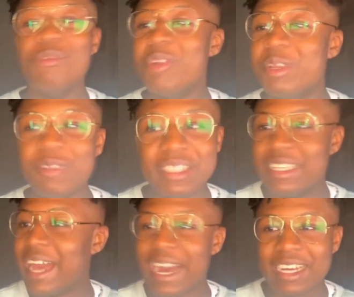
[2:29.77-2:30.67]
We were
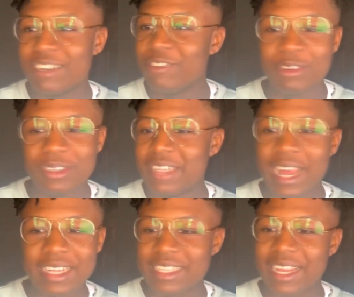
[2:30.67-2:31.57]

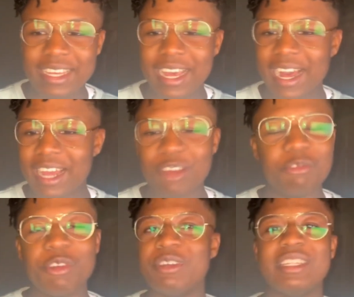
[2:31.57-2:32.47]
not that
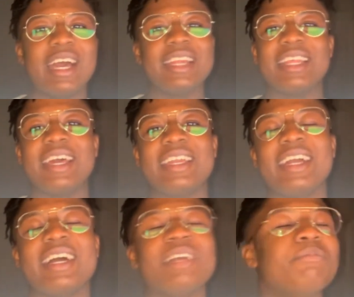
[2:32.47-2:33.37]

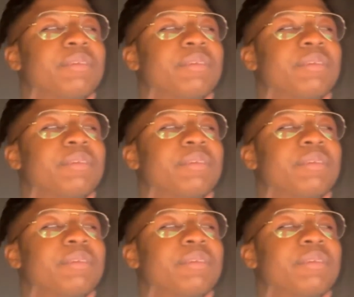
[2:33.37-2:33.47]
guy.